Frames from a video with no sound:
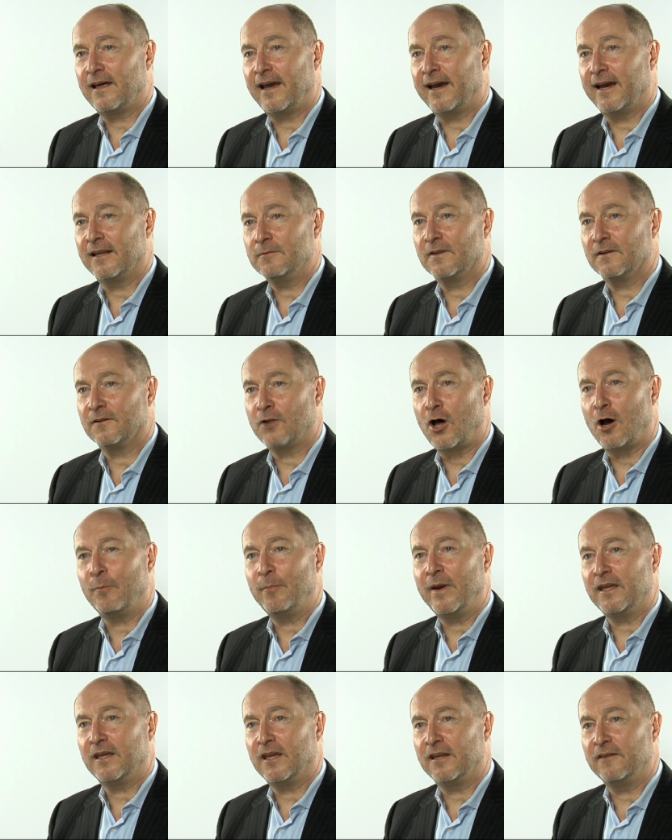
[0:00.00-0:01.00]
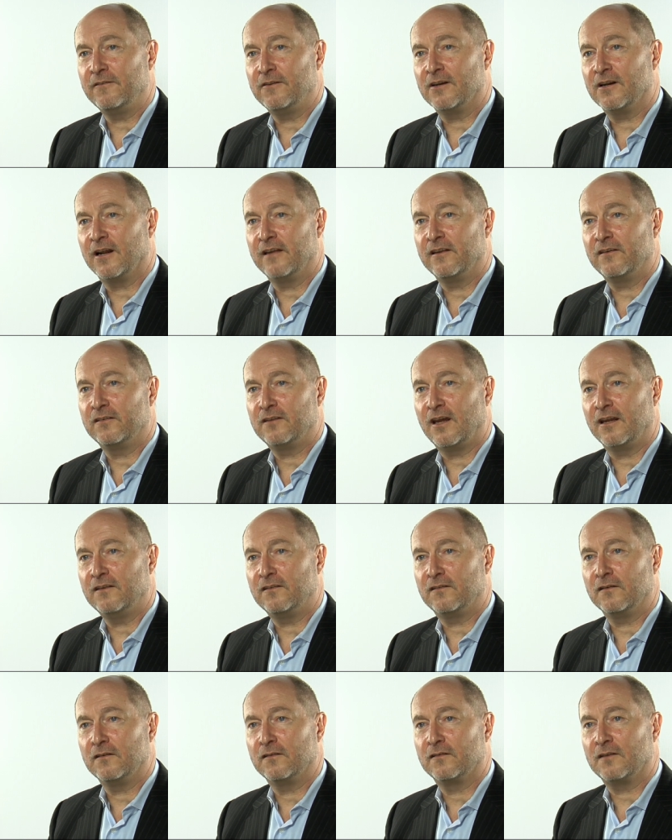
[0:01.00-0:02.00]
that lawmaking in the United
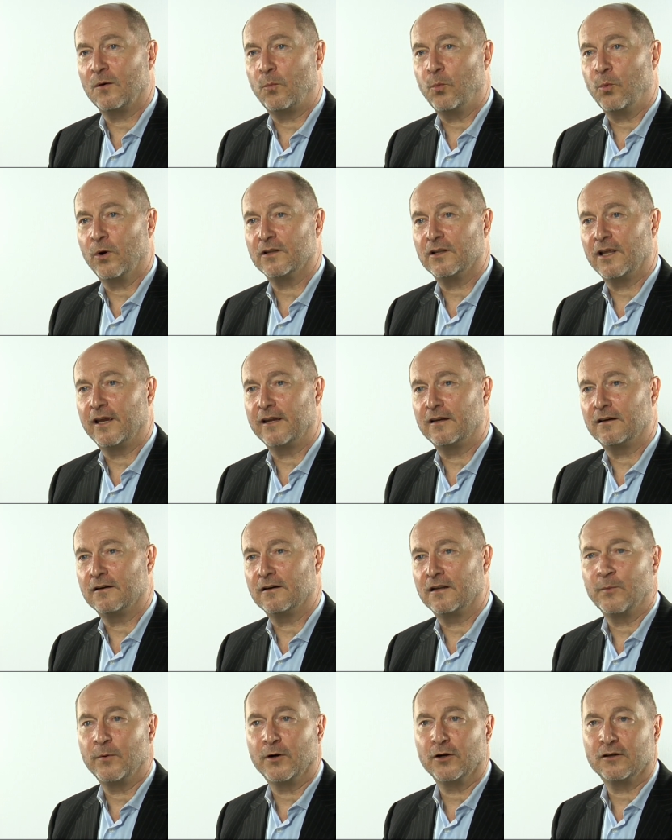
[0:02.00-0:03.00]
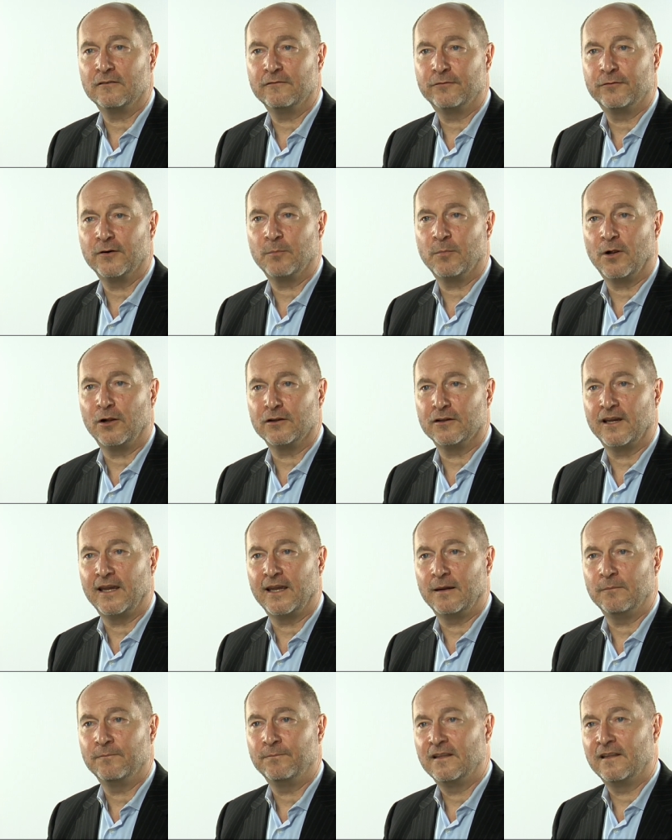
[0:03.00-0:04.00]
States is somewhat like an American football
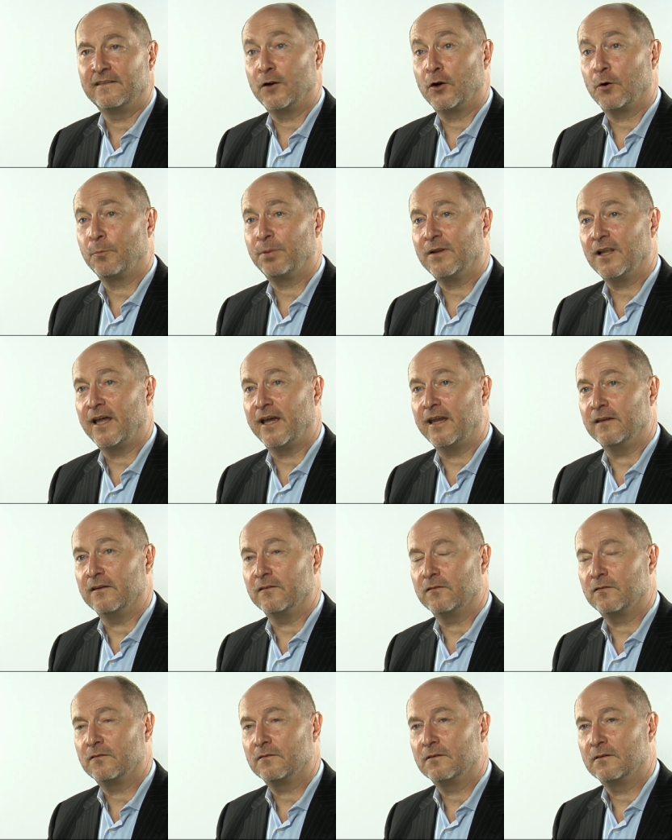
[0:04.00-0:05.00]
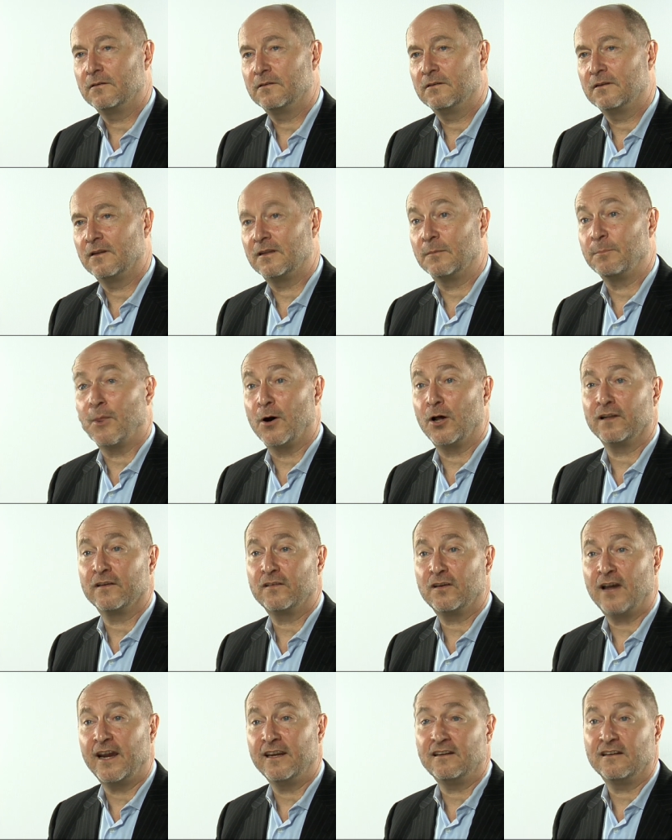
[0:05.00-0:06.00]
game, that there are plays, that the ball
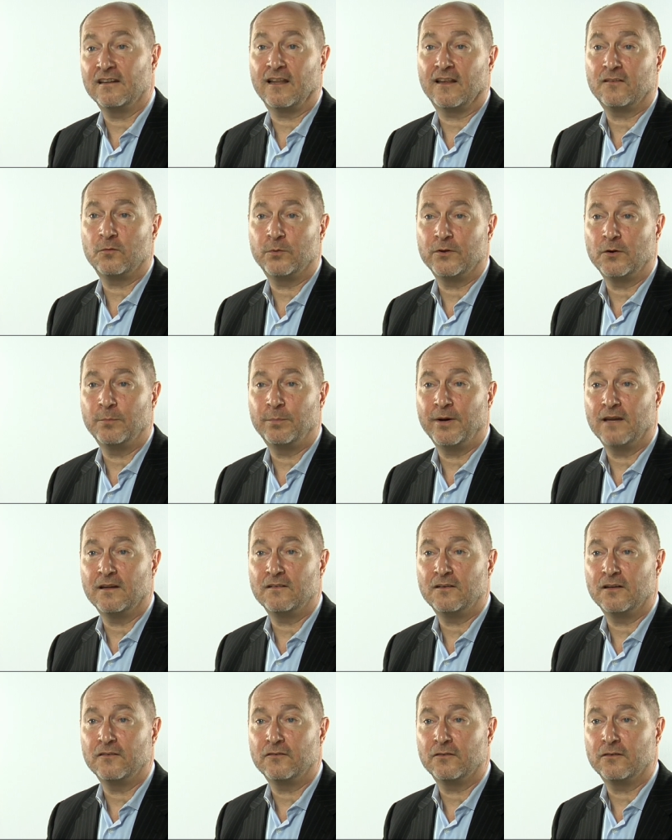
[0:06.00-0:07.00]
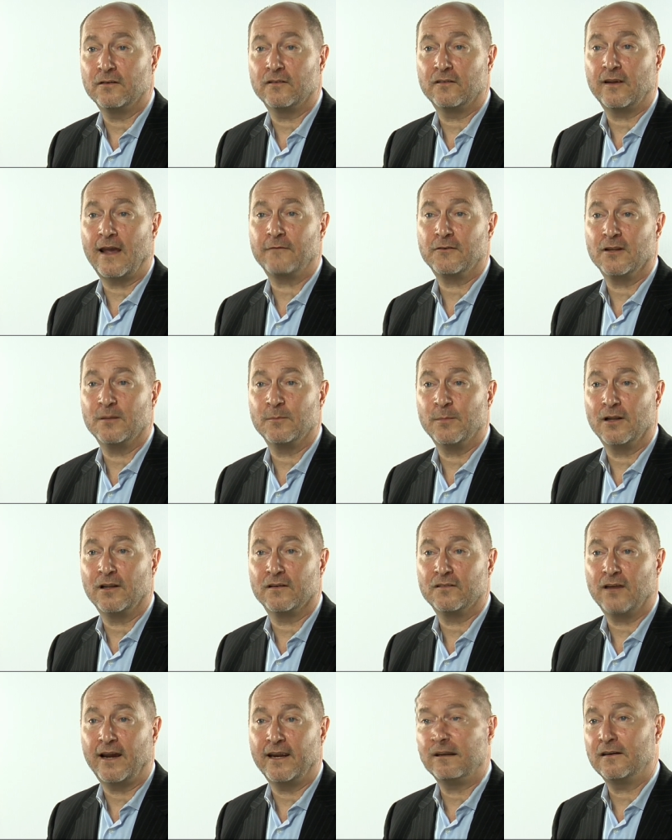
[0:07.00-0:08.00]
is hiked and that's when you pay attention is after the ball
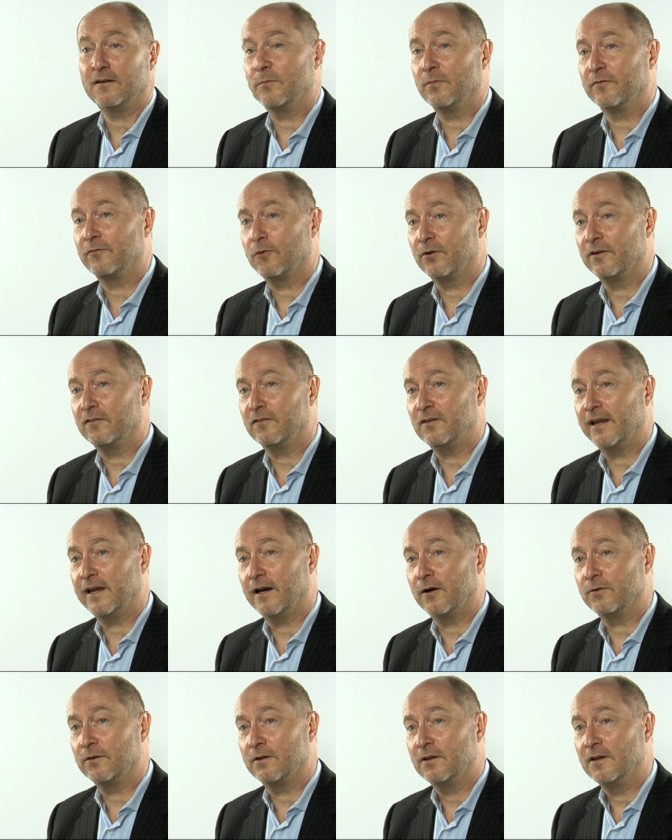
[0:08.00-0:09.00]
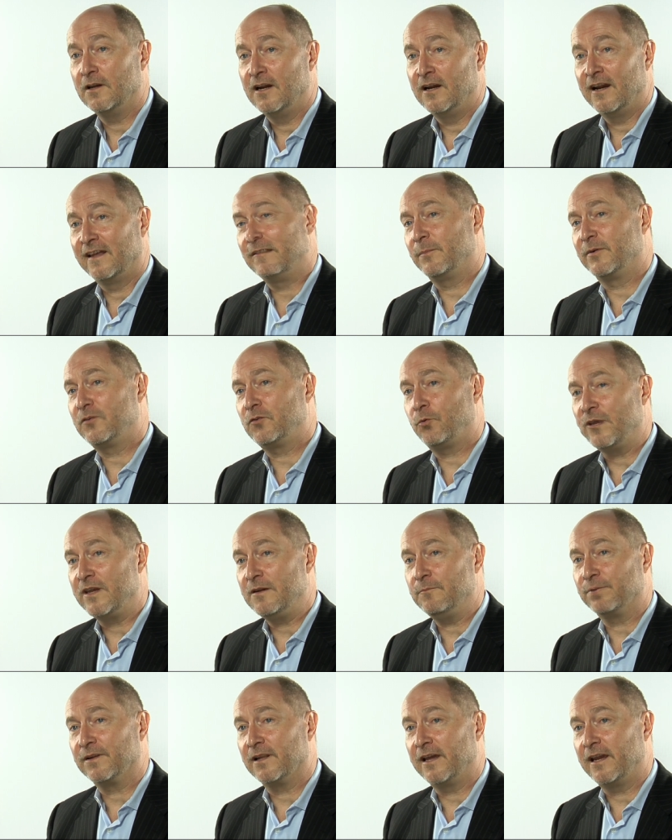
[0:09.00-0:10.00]
is hiked and before it's down. And the
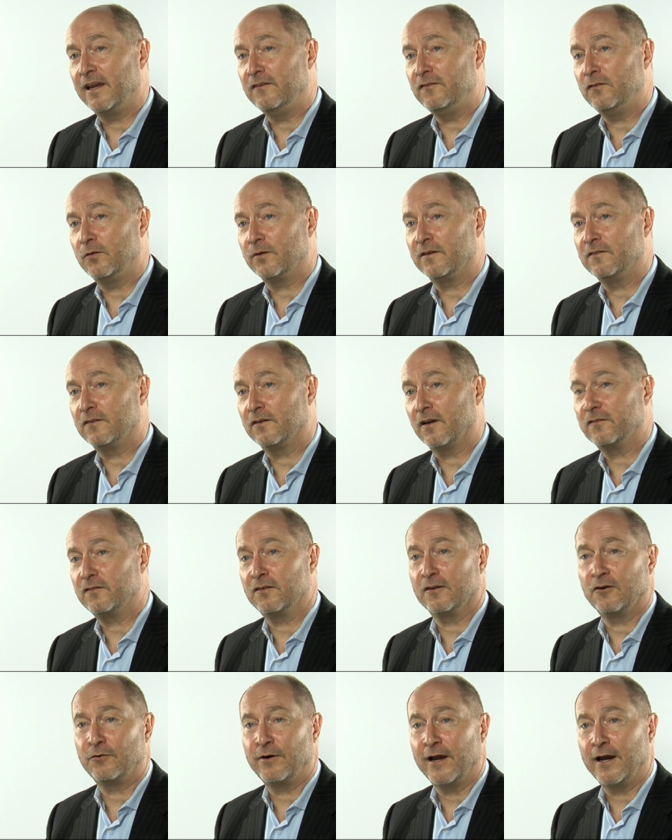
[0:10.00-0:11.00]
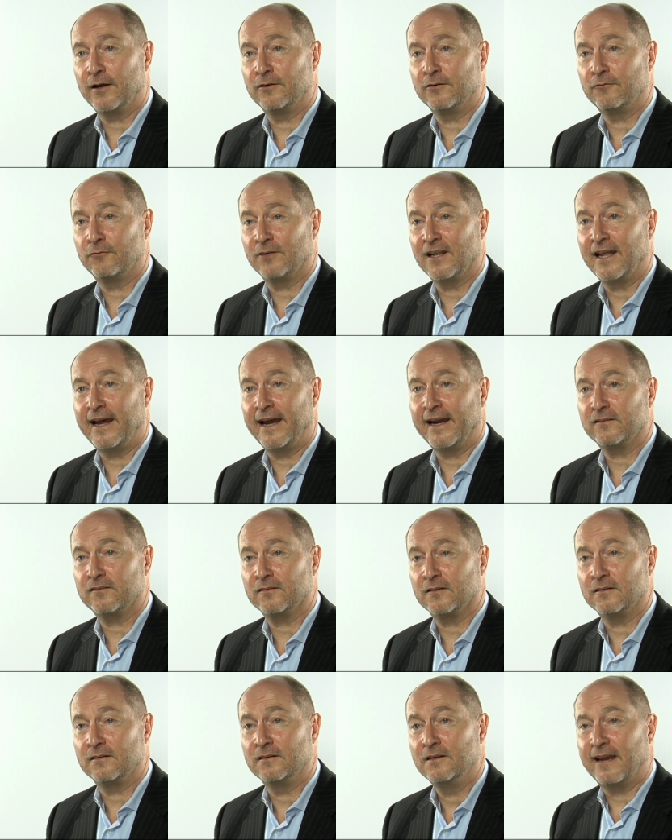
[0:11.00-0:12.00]
between plays you can just sit around and
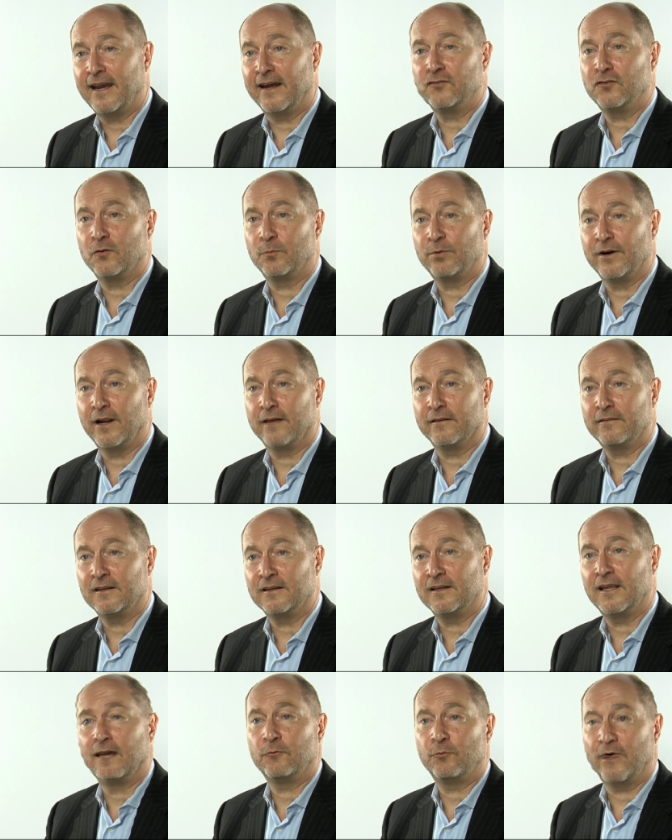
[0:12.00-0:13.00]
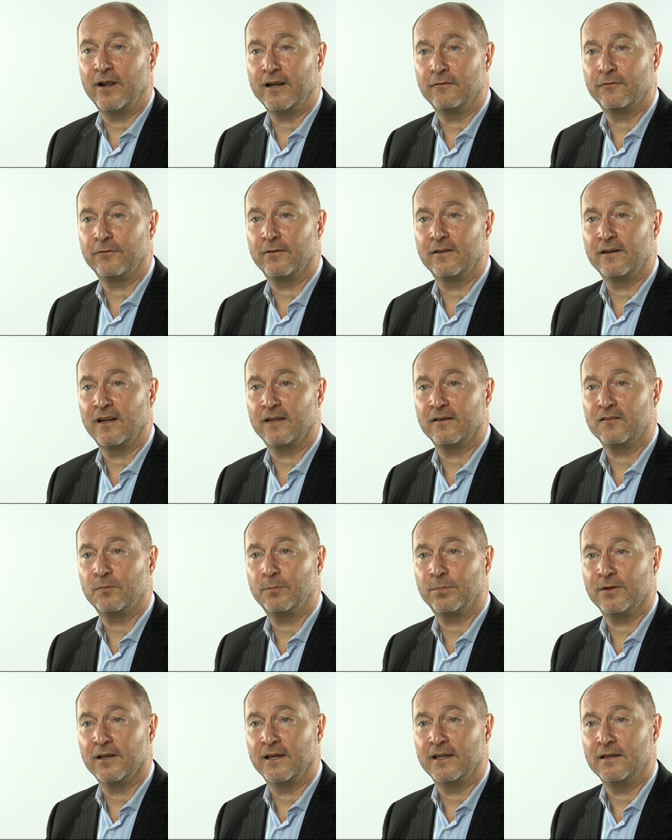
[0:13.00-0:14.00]
relax and catch your breath and get ready for the
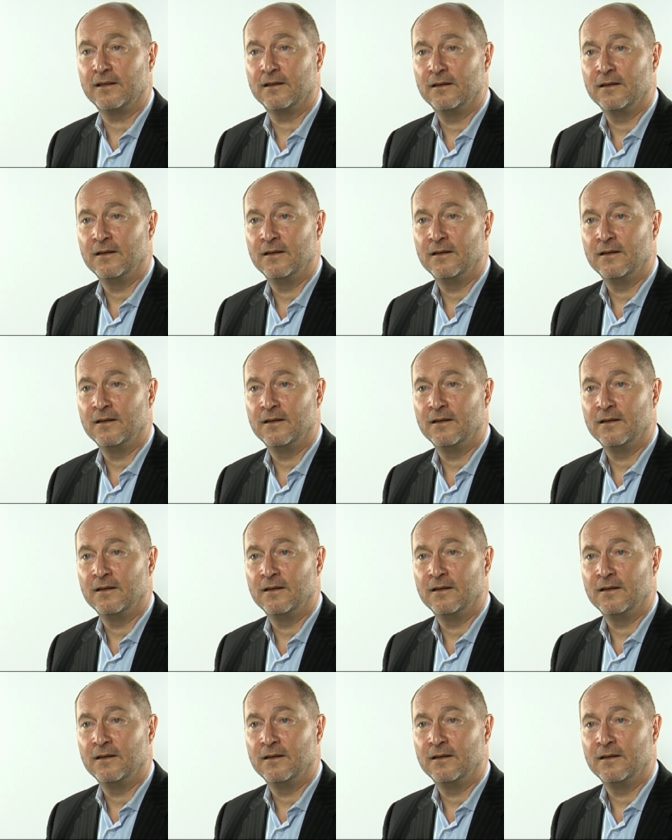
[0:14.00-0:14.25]
next play.